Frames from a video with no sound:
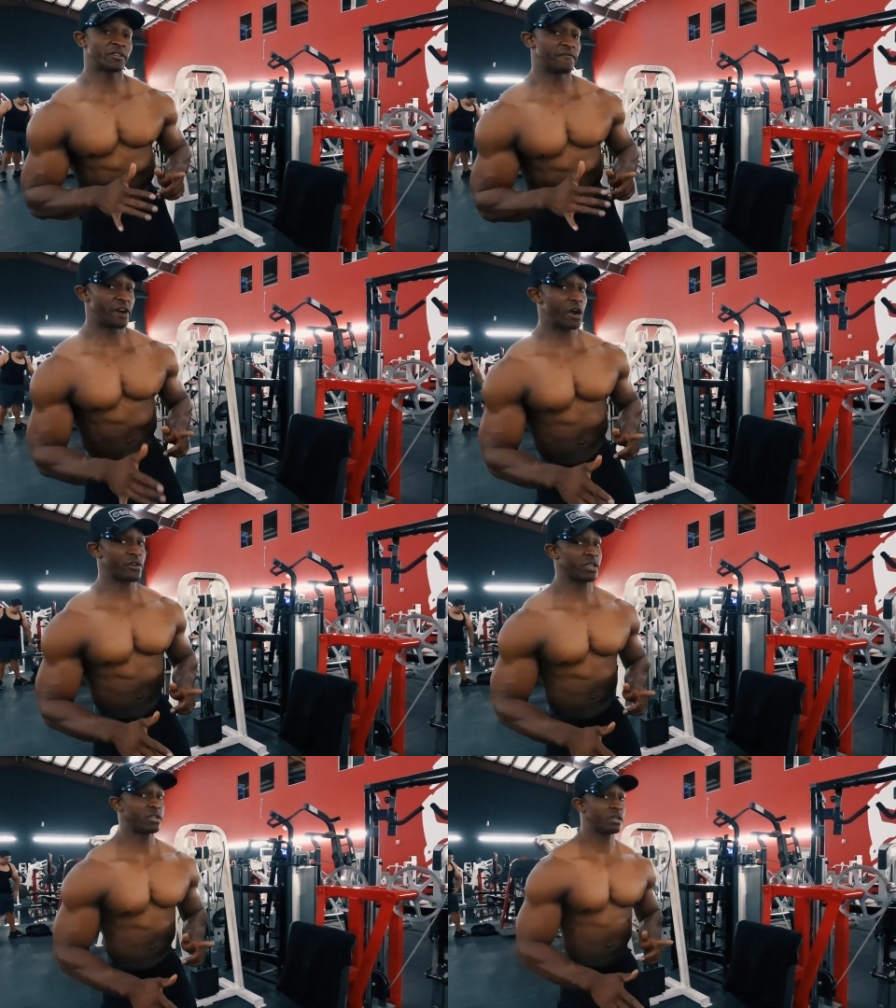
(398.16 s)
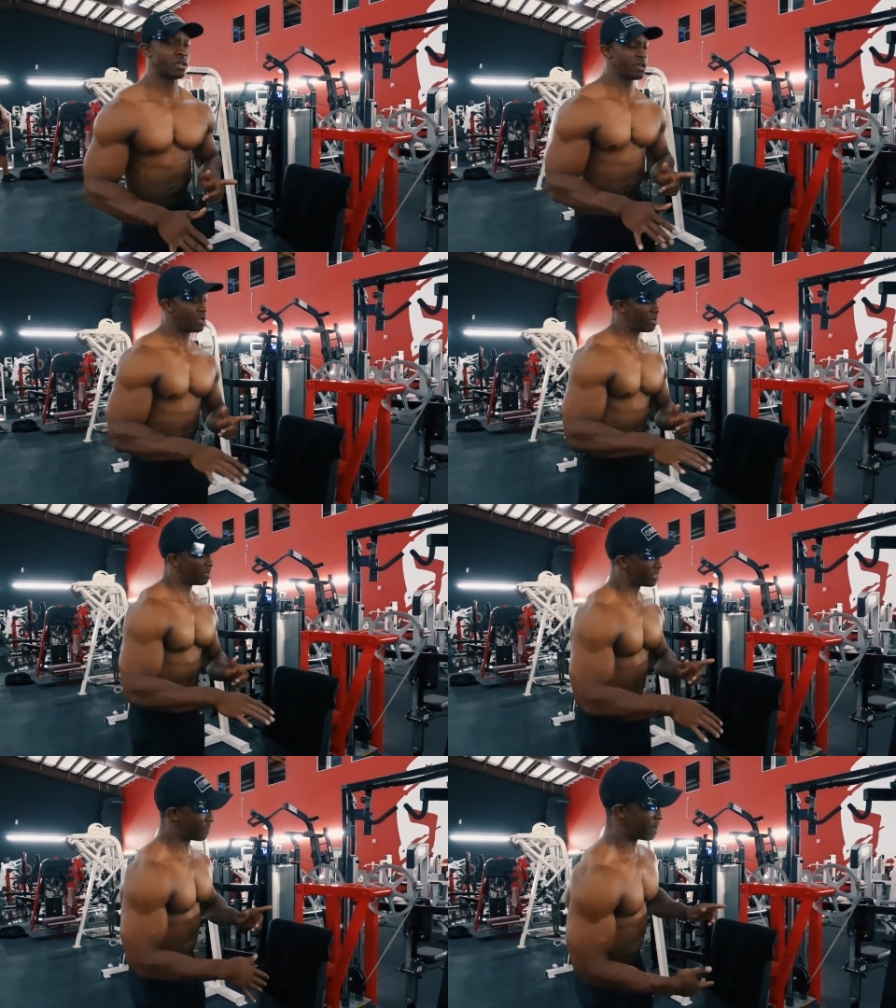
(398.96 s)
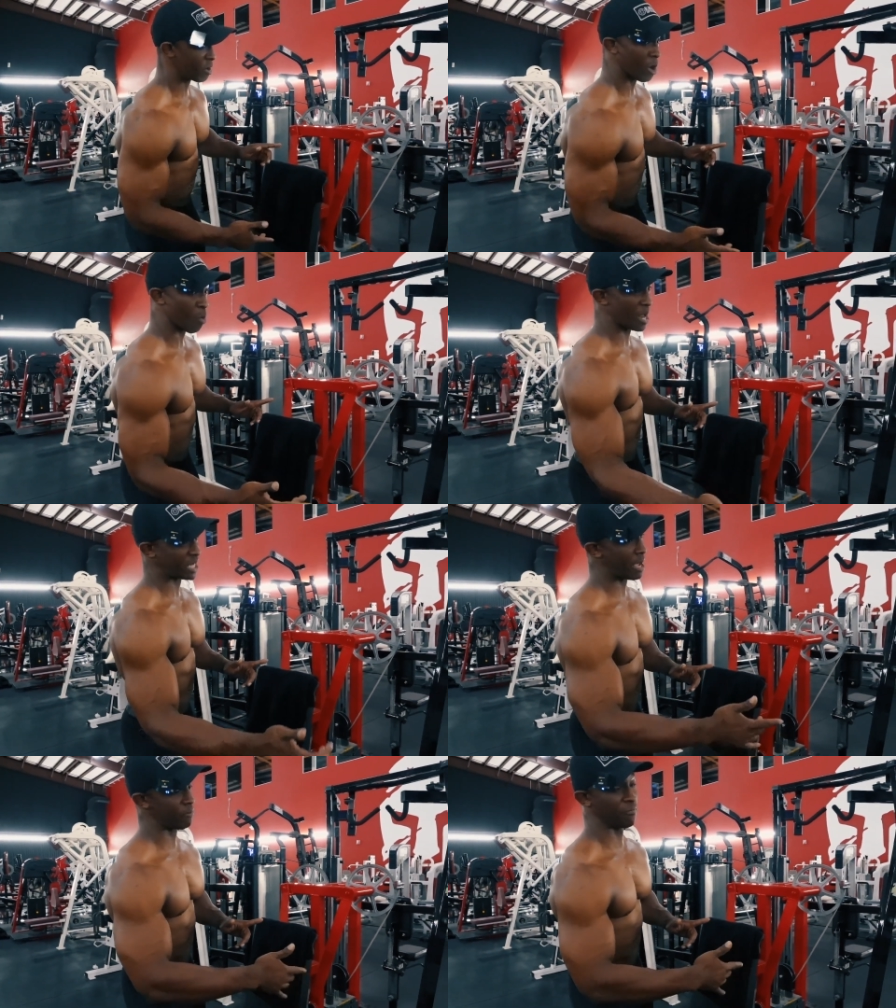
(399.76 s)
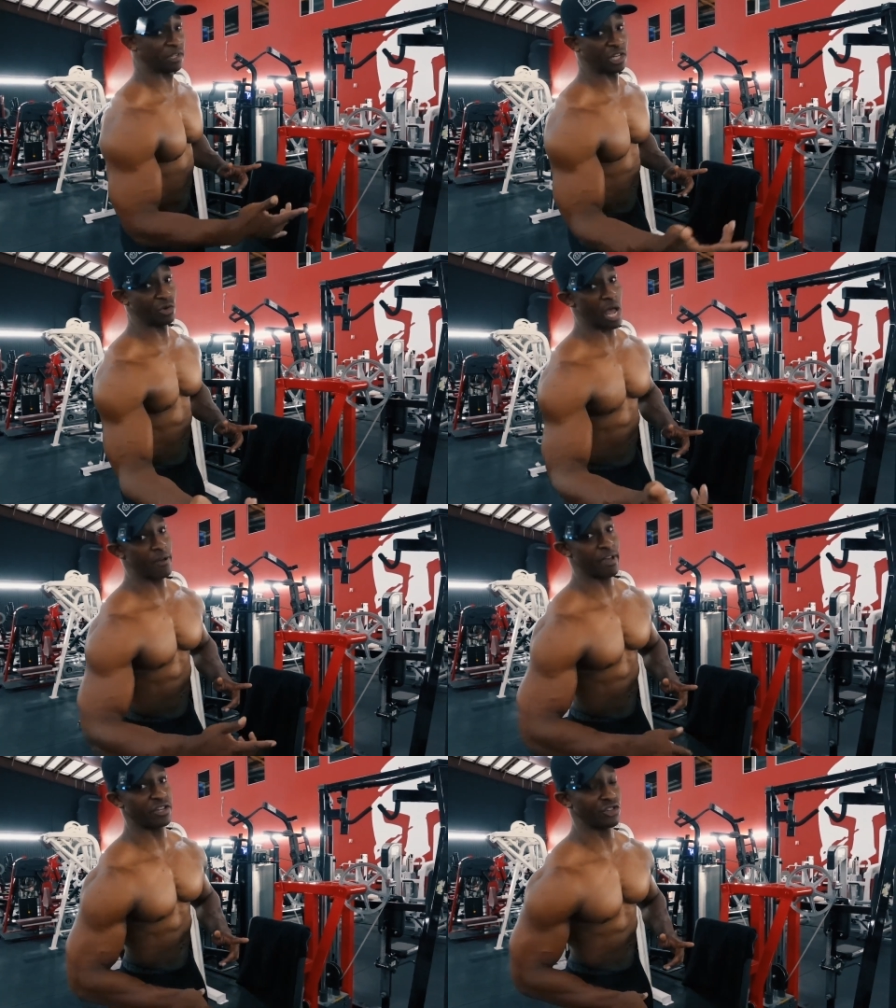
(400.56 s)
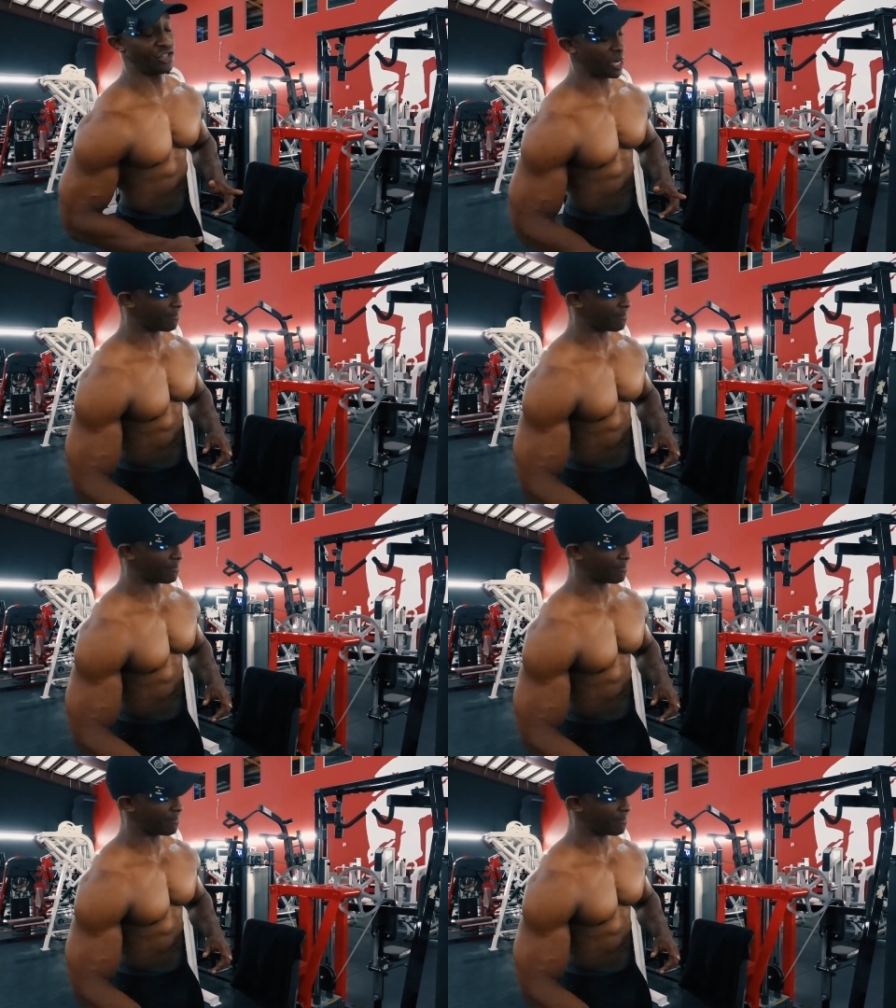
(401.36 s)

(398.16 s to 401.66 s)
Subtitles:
to vary depending on what type of machine you have at your gym.